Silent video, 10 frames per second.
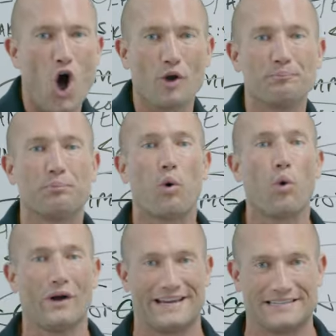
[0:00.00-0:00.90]
on
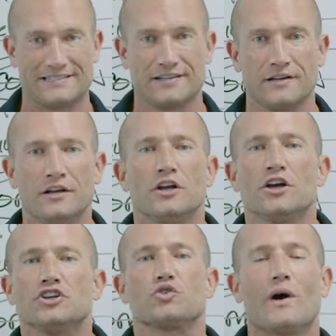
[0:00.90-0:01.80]
point.
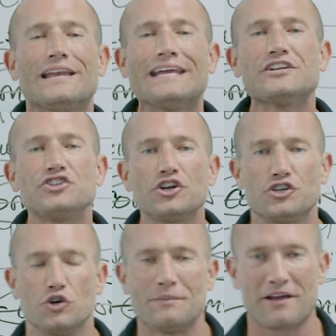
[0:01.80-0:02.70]
So I need you to
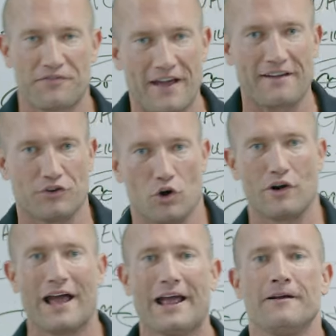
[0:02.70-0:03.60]
do me a favor,
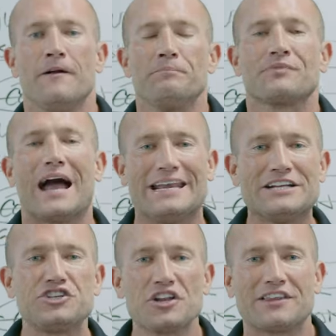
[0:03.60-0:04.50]
okay? I
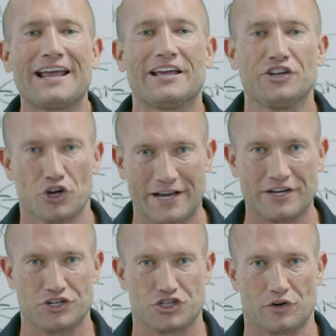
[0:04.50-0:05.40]
need you to think in your
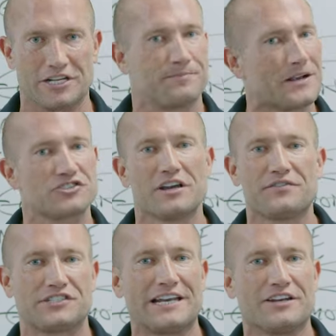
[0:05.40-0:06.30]
industry, especially if
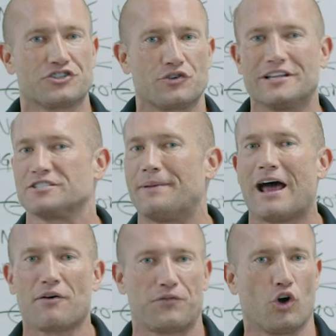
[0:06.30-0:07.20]
it's an industry that's been
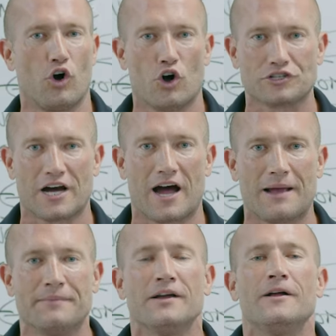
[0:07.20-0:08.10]
out for a long time